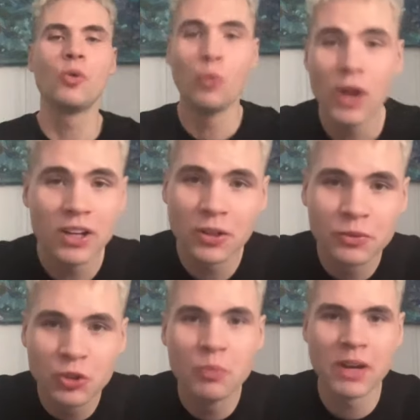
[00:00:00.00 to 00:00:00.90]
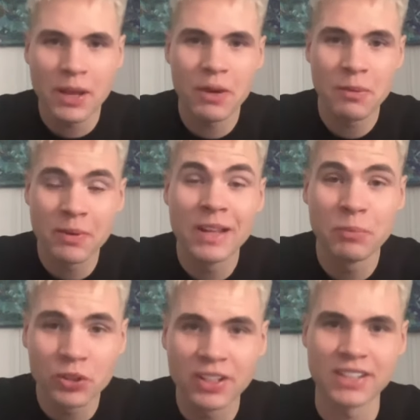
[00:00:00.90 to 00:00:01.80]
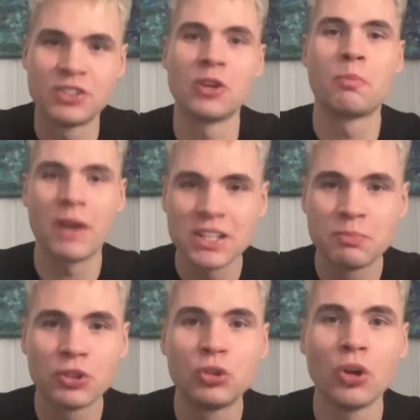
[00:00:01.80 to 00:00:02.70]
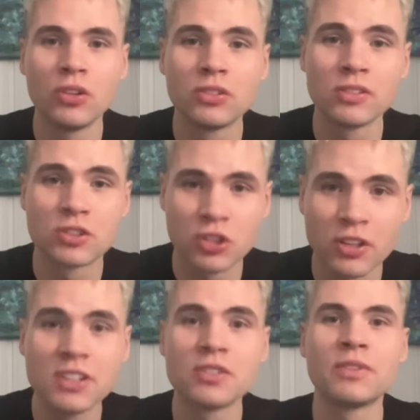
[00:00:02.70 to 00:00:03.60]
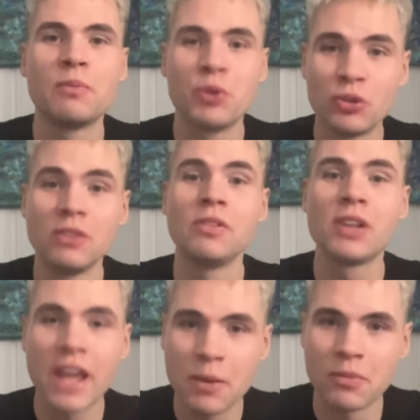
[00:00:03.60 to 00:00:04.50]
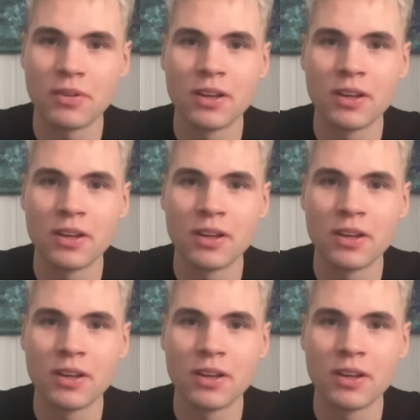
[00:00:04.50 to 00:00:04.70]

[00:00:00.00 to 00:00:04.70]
Welcome to Play by Play Podcast, your passport to untold stories of the beautiful game.